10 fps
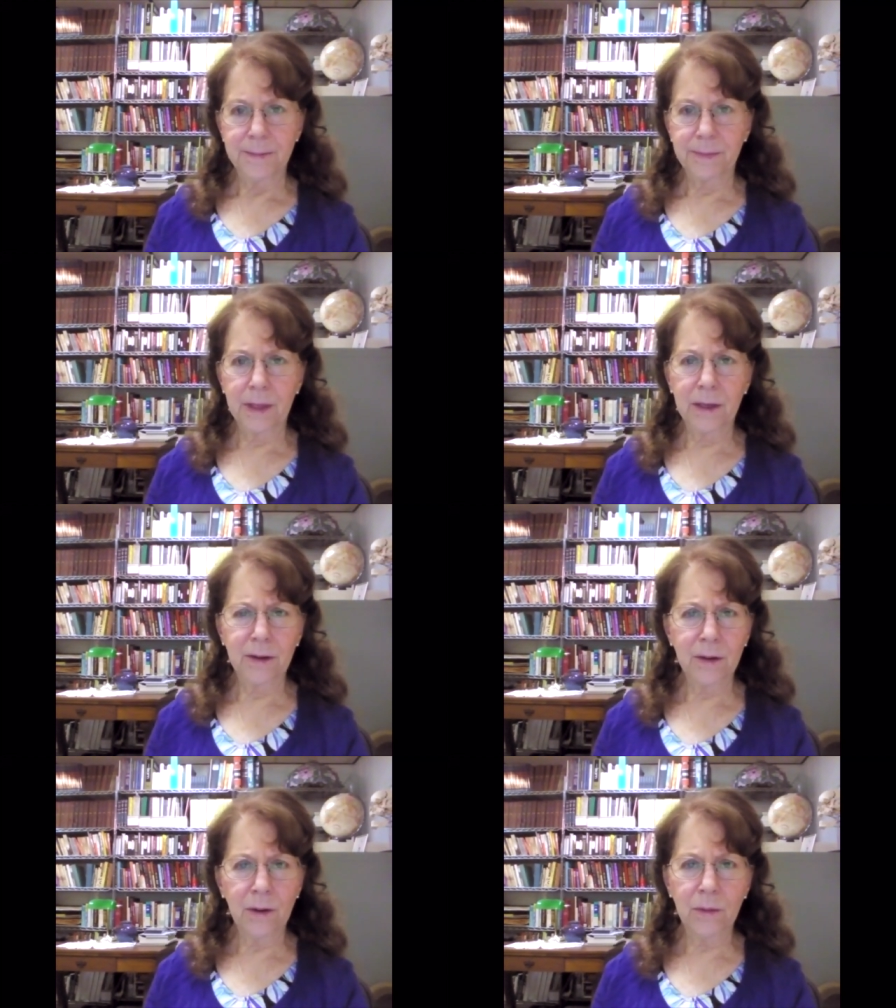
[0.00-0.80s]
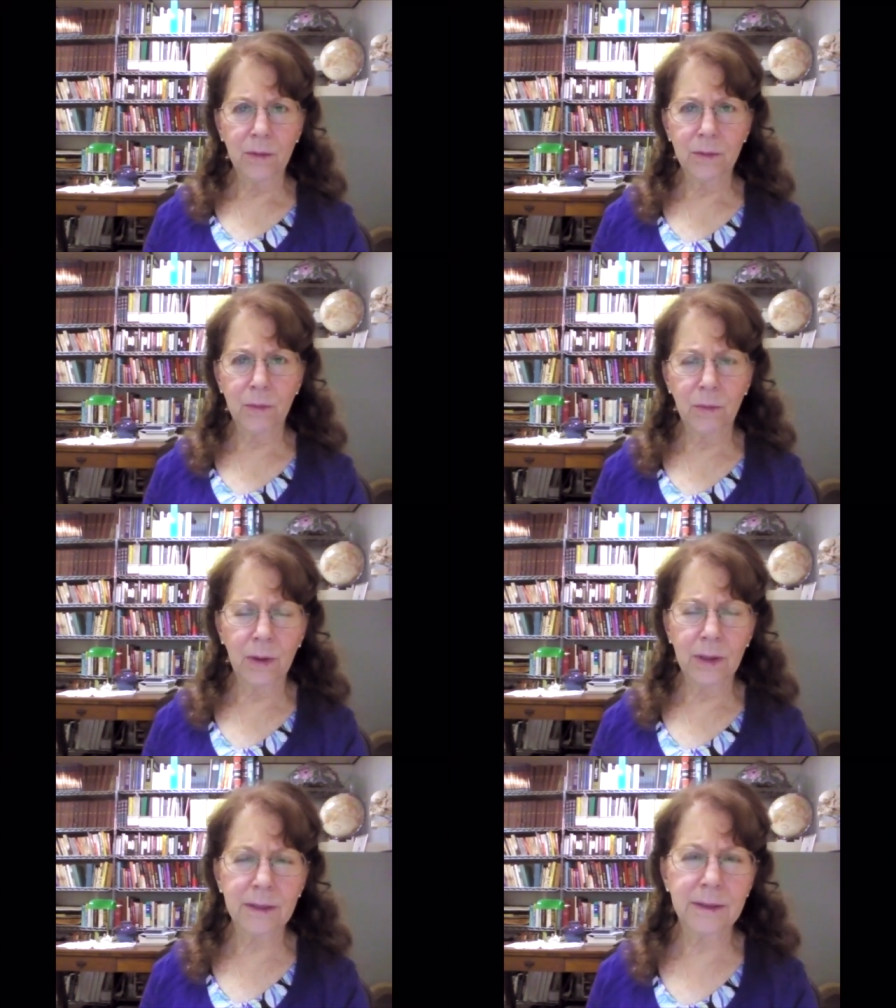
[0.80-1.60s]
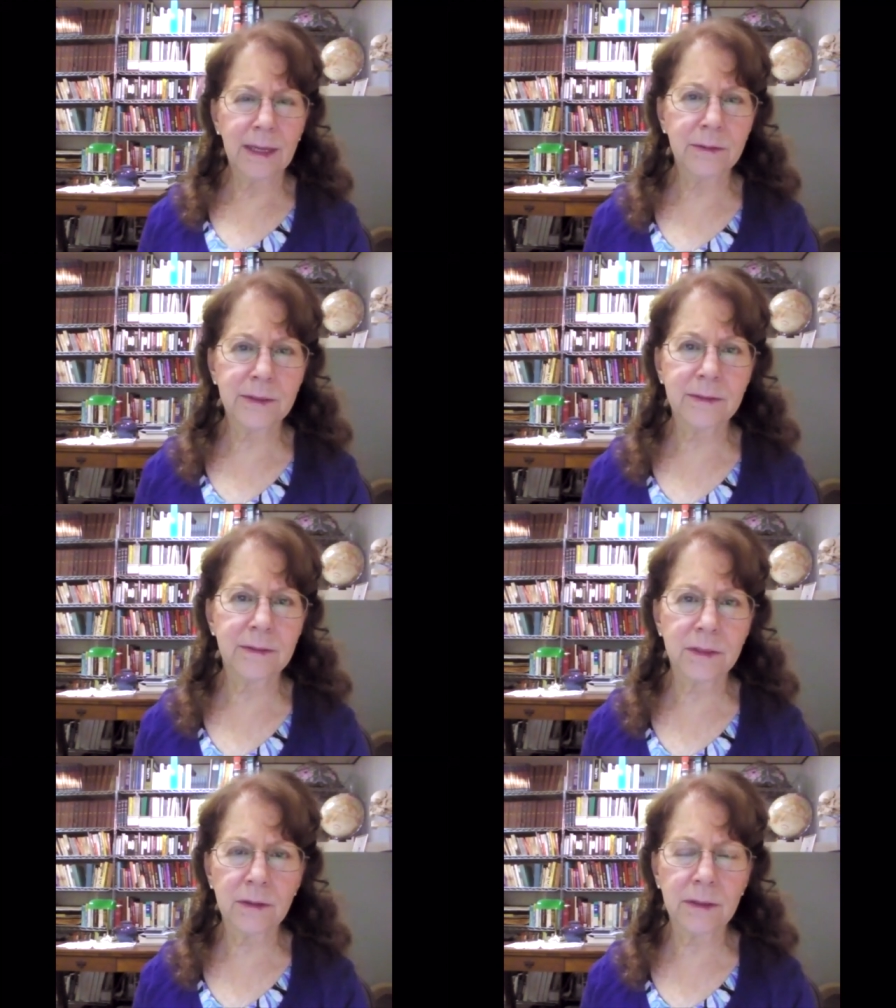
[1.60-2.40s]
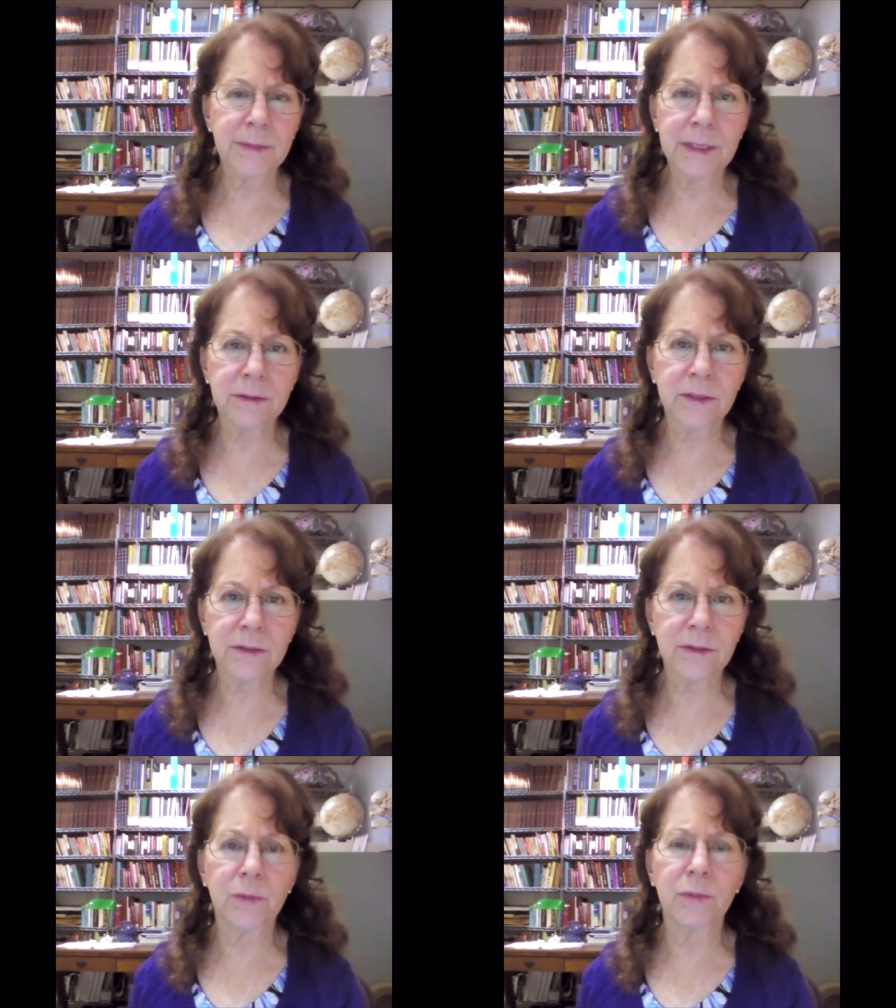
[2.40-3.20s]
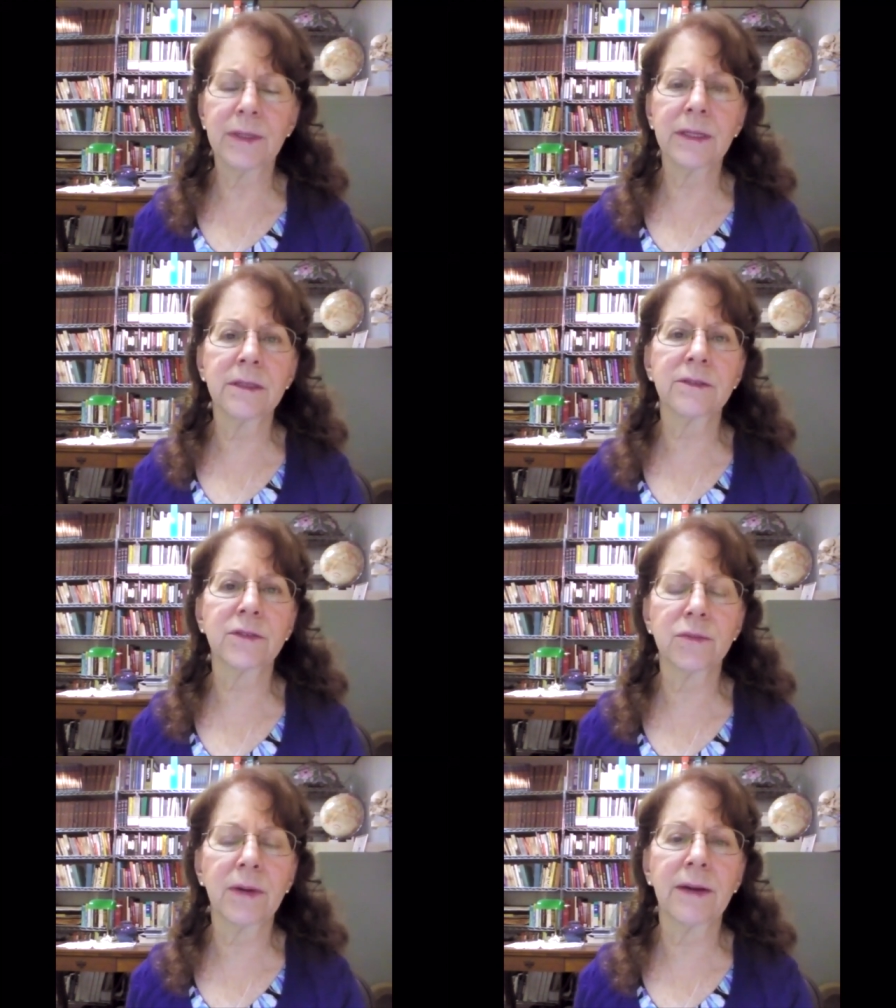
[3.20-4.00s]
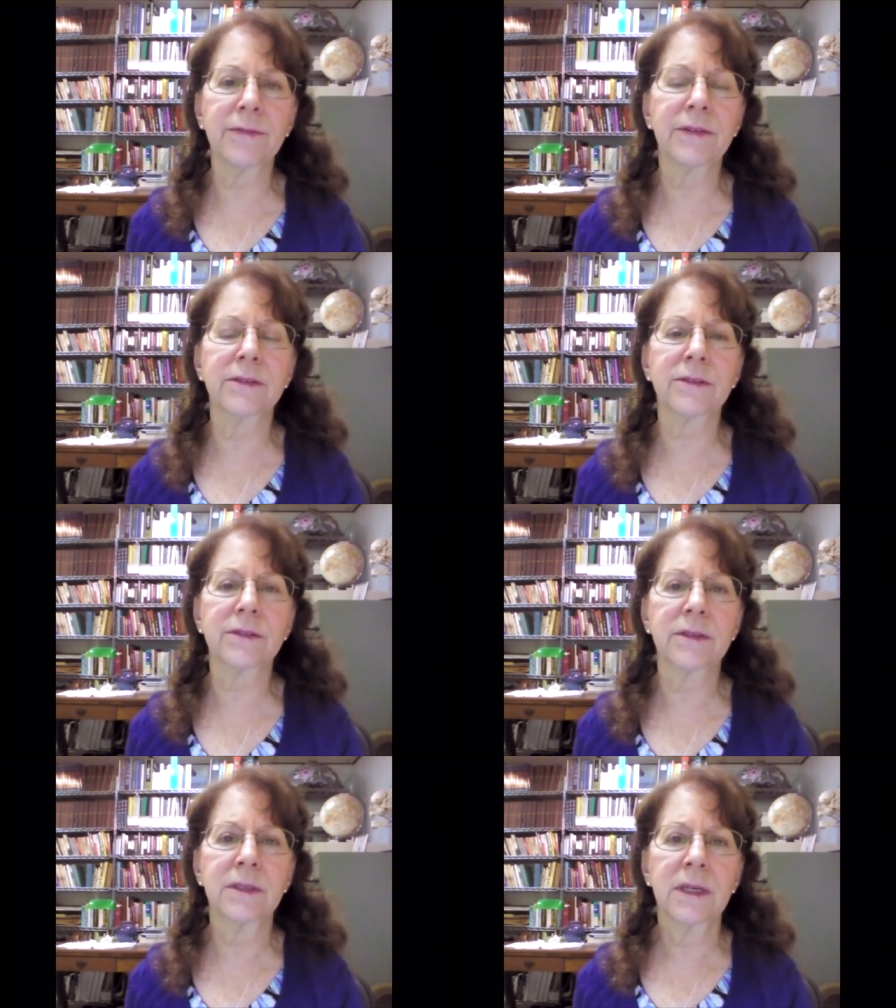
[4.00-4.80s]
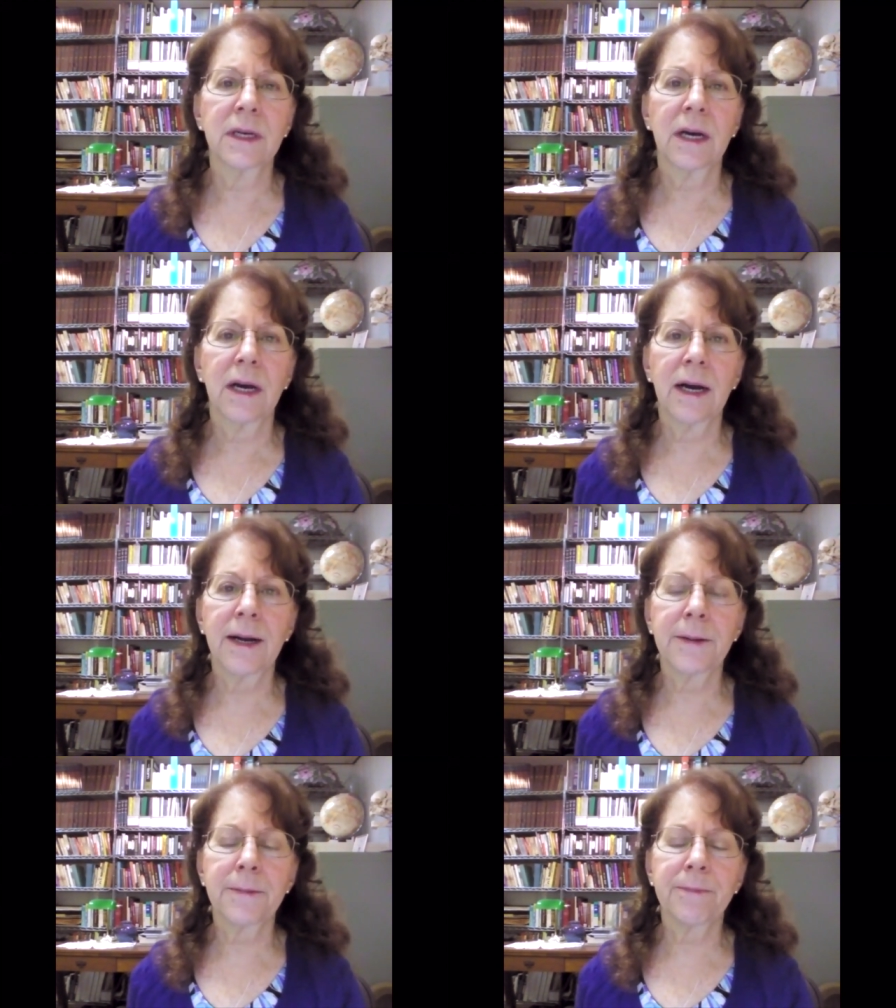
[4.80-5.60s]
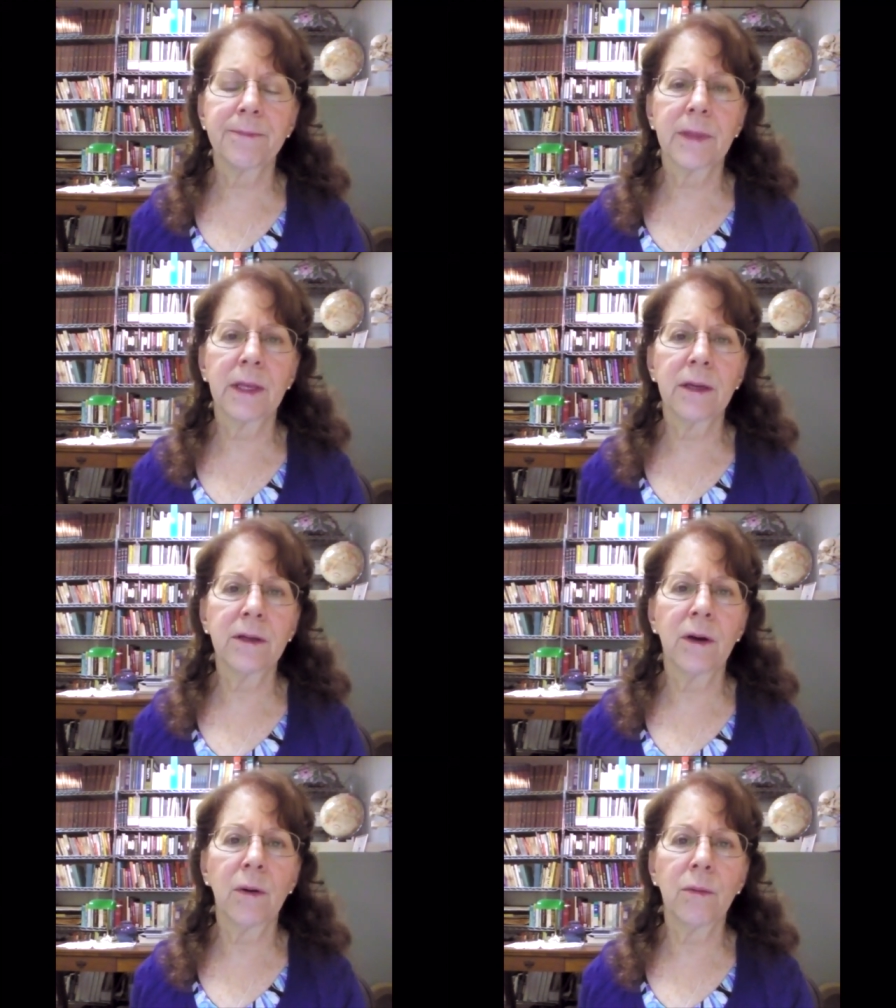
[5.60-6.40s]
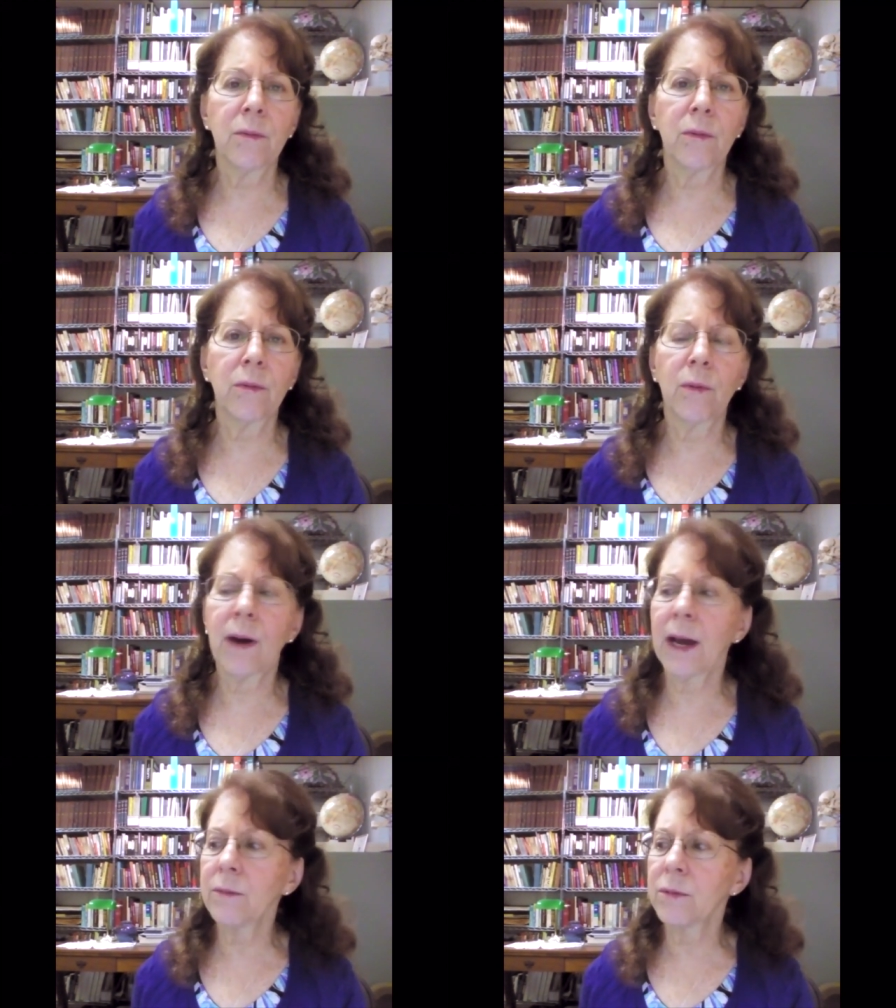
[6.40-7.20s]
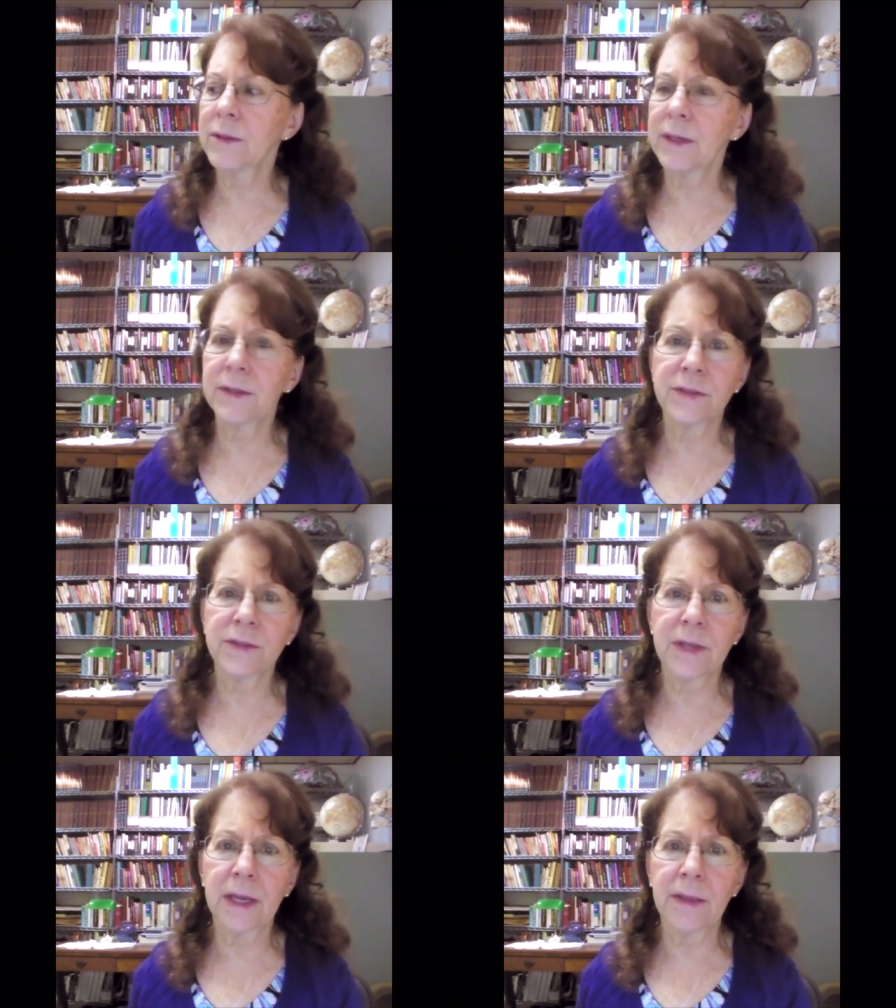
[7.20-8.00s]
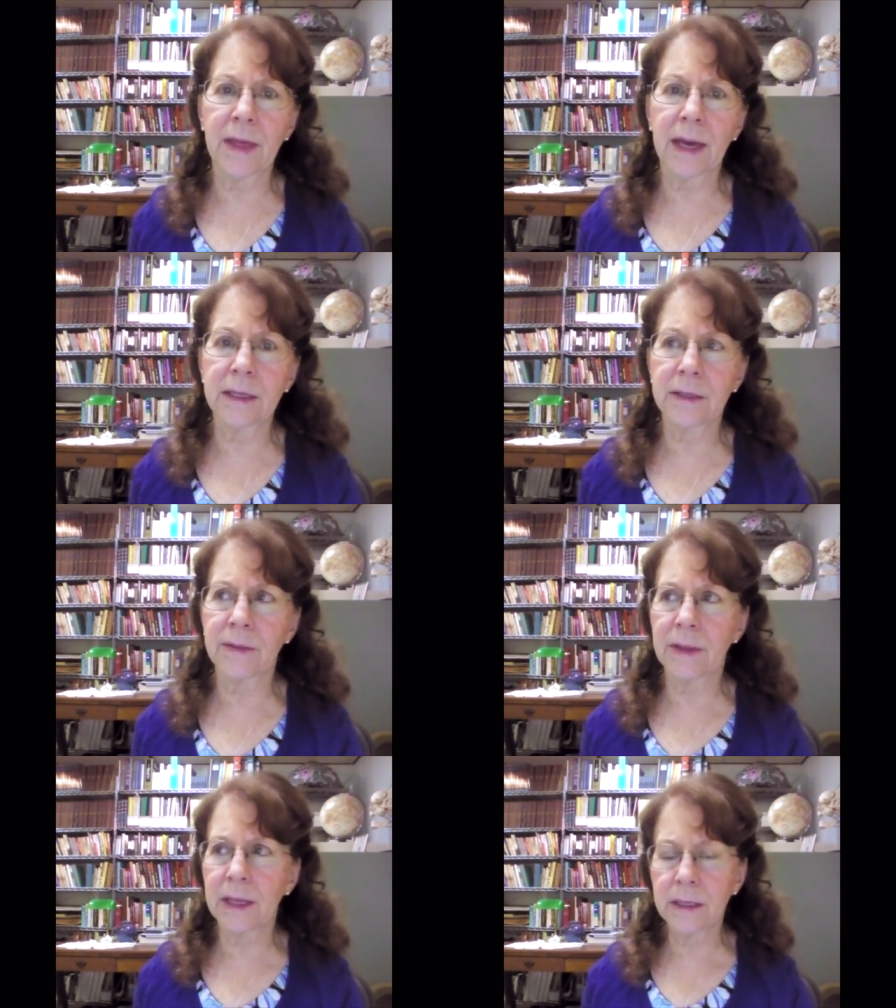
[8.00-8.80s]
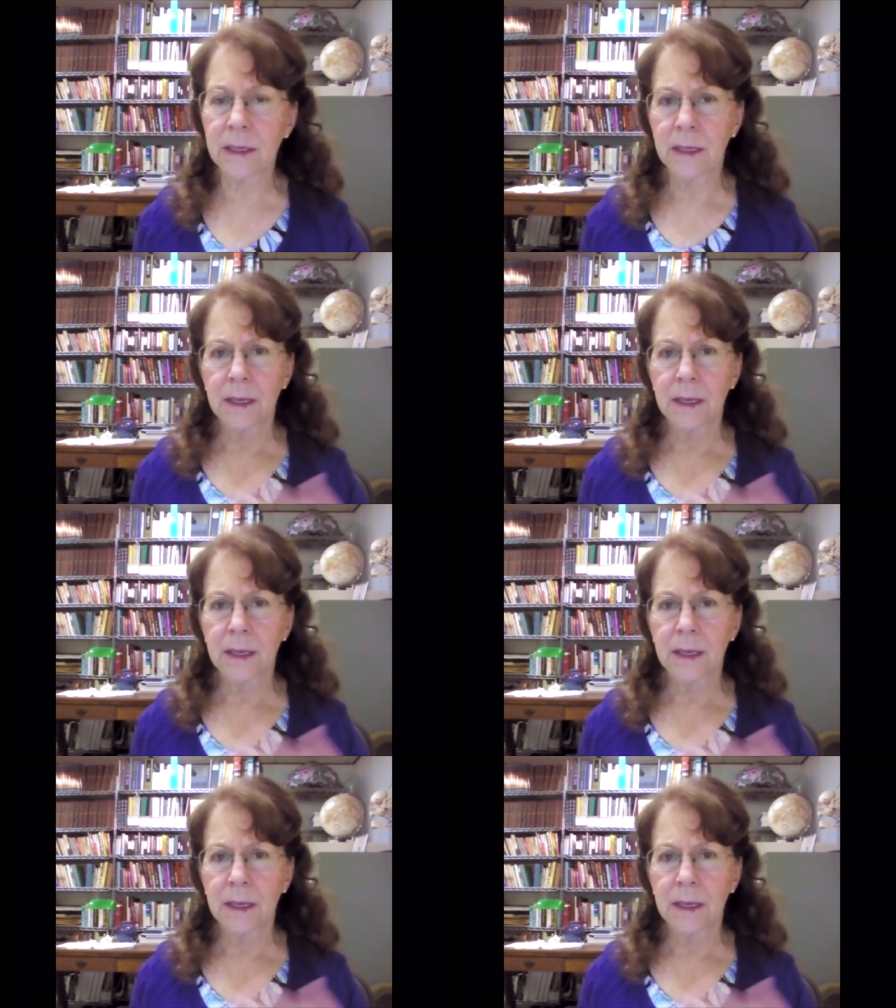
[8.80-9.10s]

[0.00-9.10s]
you know what that was struck me as just the weirdest reference um, you know why would they say that and then